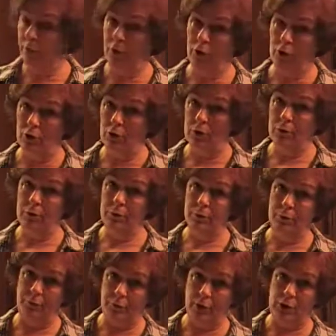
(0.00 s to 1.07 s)
her
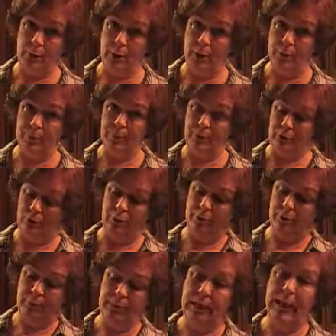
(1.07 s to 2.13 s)
fresh pumpkin
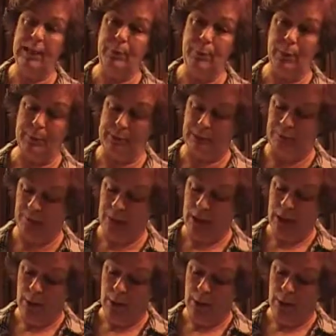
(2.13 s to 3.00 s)
or canned pumpkin,